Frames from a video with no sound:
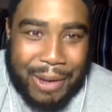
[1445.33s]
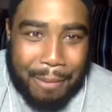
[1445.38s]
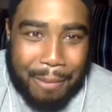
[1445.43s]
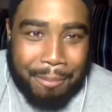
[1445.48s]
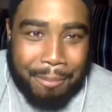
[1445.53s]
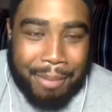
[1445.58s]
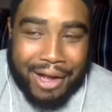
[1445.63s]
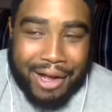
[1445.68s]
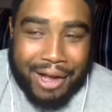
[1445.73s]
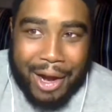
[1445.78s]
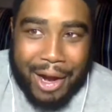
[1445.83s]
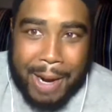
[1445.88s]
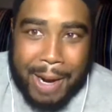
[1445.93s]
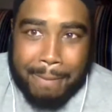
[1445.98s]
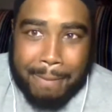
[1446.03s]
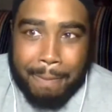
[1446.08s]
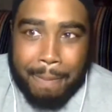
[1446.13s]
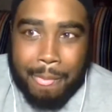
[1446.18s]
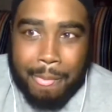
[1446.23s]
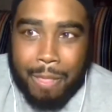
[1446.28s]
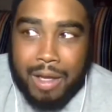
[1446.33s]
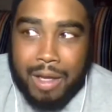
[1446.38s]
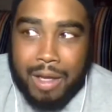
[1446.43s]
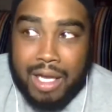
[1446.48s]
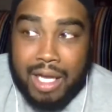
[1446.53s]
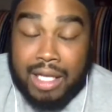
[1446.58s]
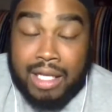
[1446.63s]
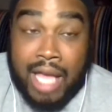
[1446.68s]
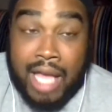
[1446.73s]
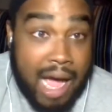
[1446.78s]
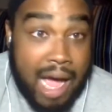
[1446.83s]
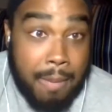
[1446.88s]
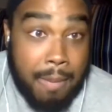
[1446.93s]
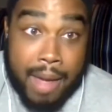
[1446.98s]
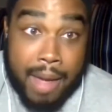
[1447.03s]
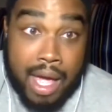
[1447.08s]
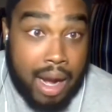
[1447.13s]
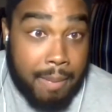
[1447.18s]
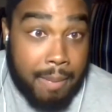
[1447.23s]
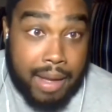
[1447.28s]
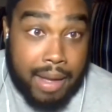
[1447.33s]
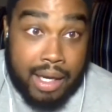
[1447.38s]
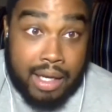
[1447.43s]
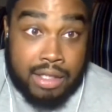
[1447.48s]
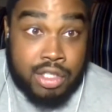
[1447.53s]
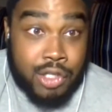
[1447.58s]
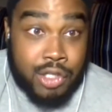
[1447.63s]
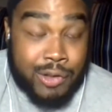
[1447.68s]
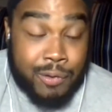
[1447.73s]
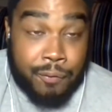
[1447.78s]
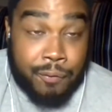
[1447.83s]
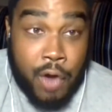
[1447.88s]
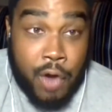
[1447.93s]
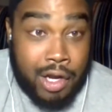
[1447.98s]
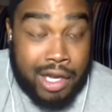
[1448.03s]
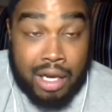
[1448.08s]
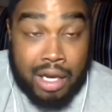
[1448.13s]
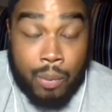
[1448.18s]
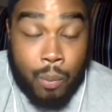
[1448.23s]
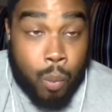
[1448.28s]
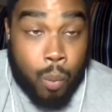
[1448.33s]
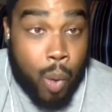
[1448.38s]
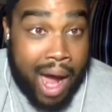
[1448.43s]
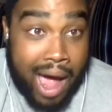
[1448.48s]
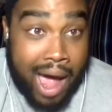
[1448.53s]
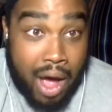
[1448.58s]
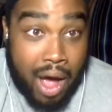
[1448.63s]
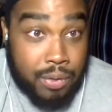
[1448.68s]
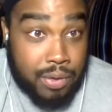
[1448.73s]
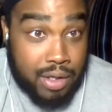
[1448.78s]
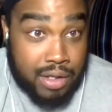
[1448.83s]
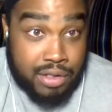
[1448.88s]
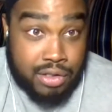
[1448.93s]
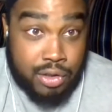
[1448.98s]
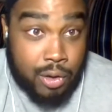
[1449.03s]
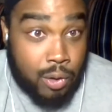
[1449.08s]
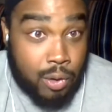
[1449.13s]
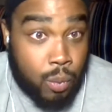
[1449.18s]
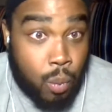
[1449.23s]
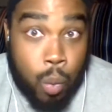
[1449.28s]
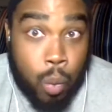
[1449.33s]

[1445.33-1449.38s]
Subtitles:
But yeah, man. I mean, just fucking wildness, dude.